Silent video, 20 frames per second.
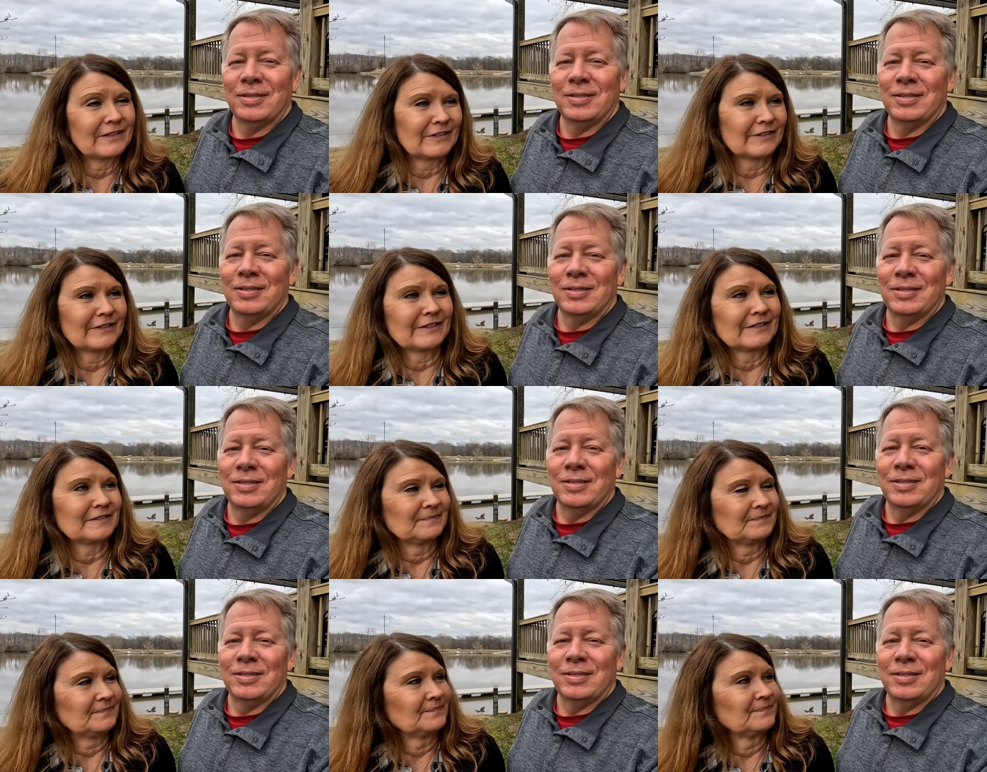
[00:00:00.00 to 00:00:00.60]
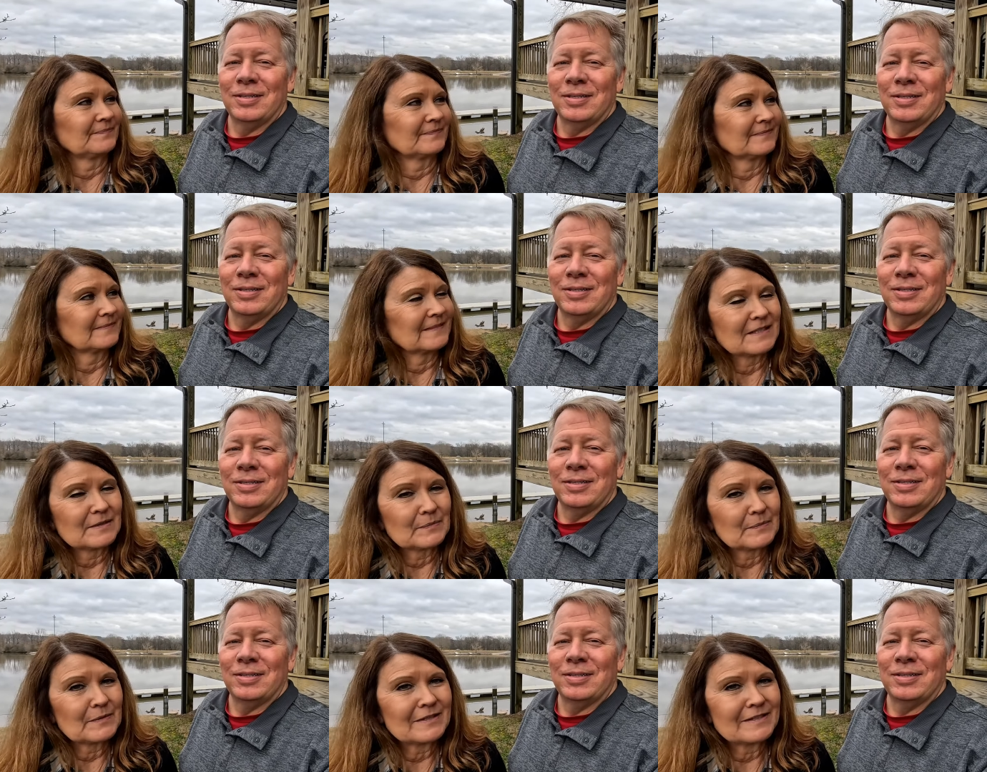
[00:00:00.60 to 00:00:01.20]
Speaker 1: good.
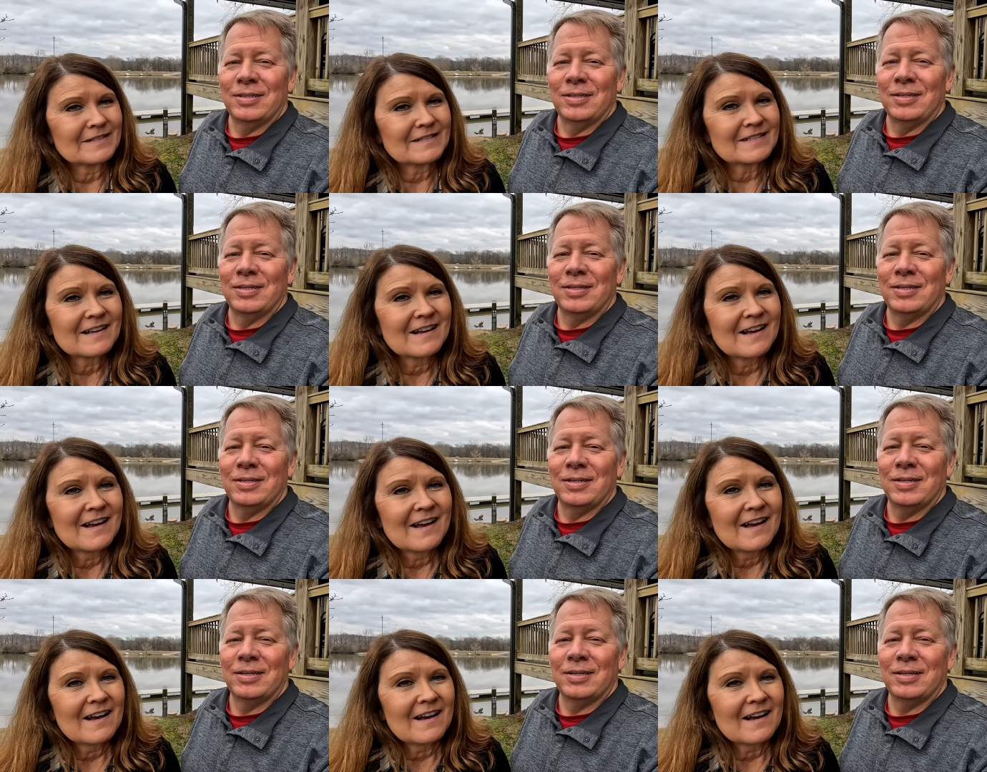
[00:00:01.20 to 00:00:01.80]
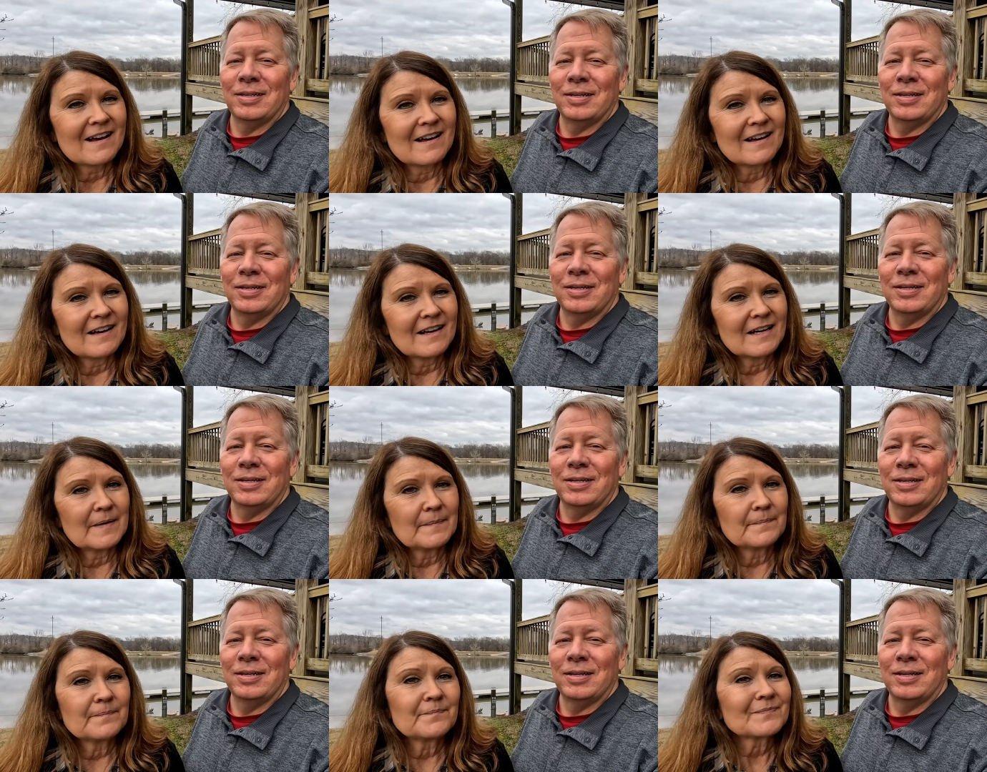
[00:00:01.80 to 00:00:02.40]
It was.
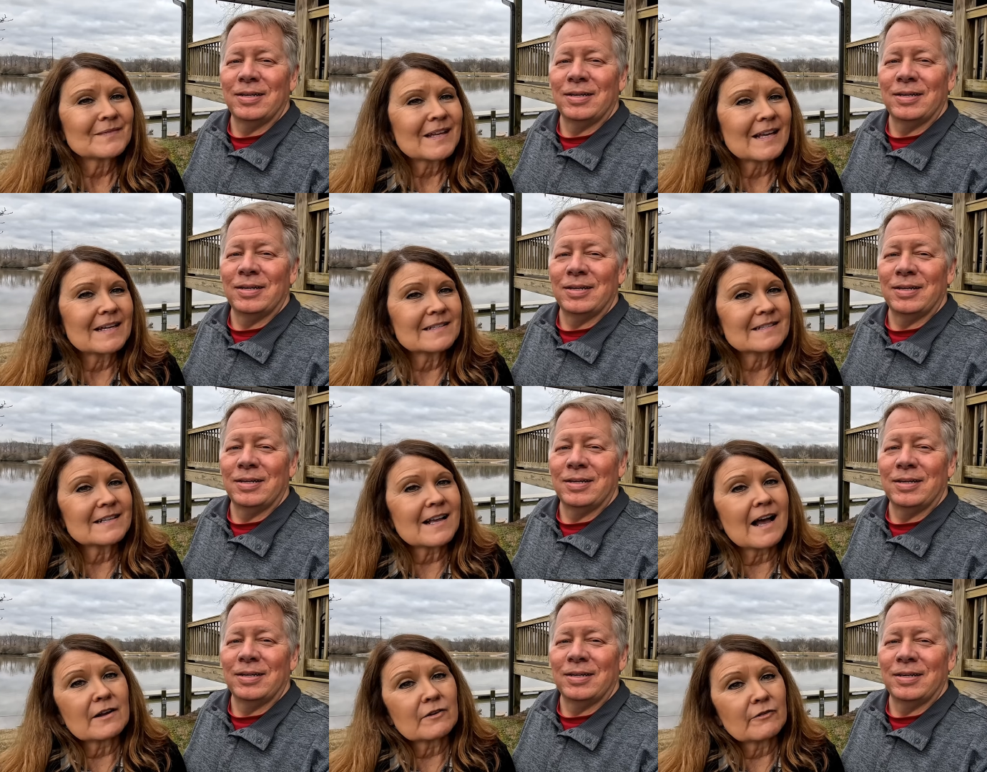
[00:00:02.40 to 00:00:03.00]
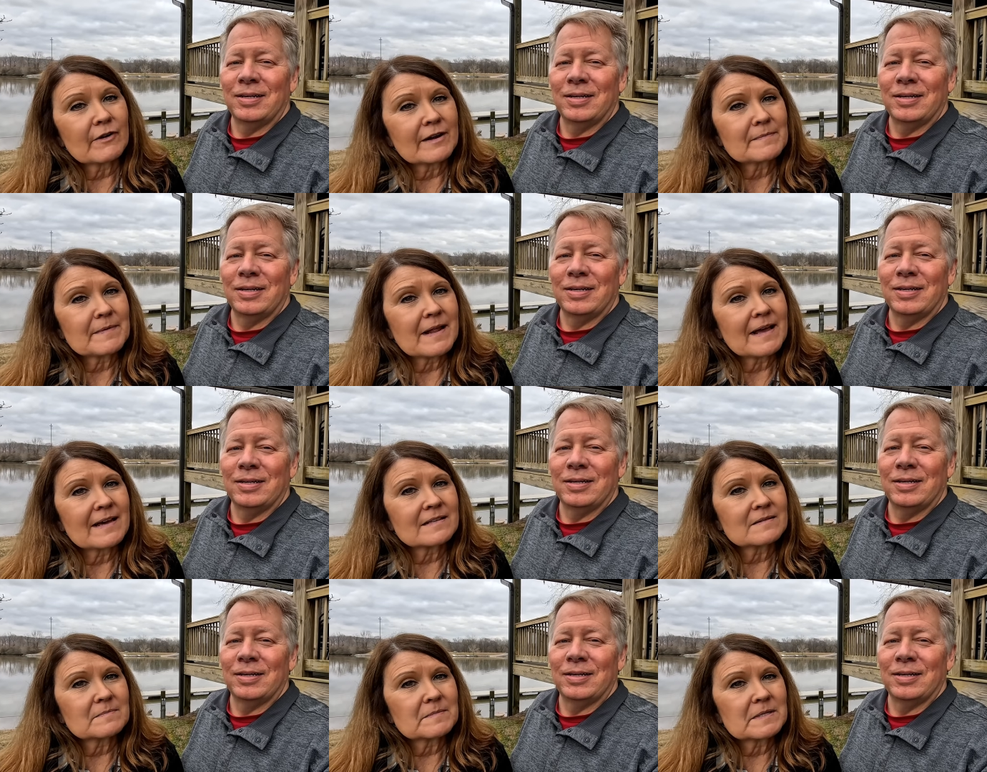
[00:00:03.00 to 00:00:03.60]
It's got great
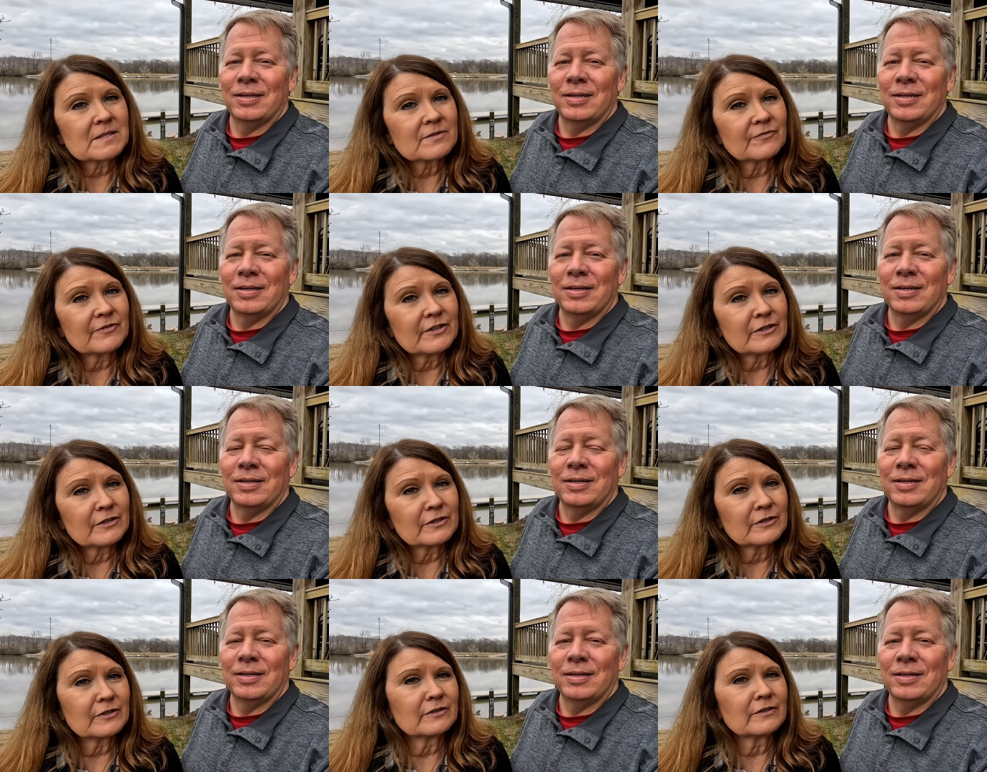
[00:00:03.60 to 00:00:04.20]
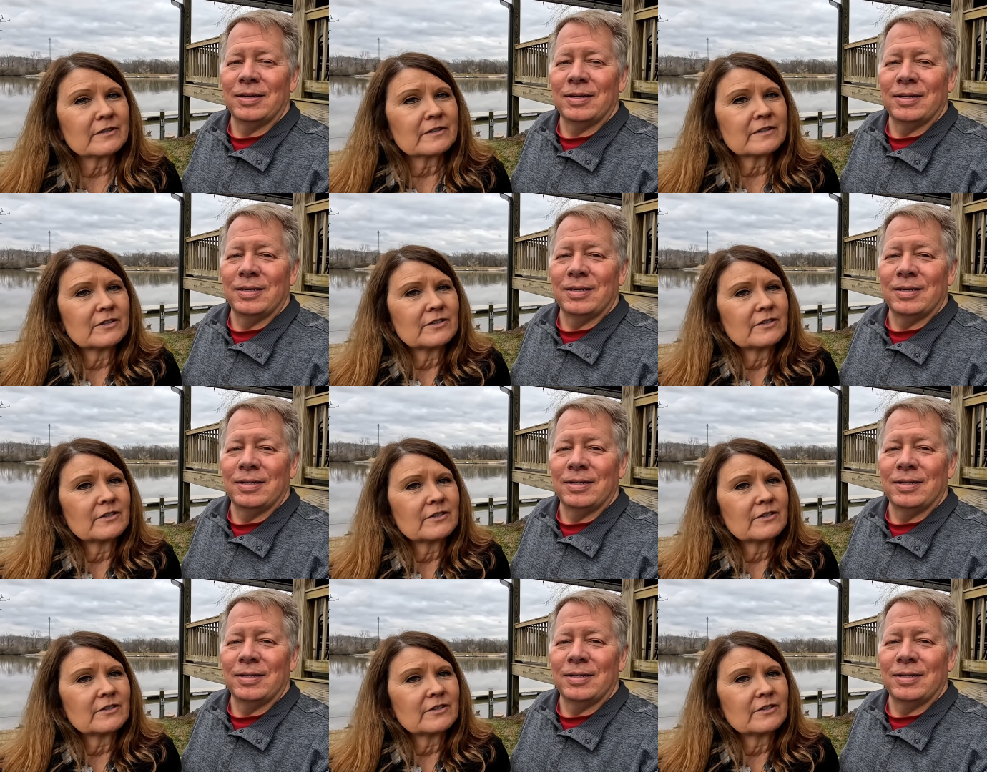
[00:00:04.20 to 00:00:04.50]
atmosphere.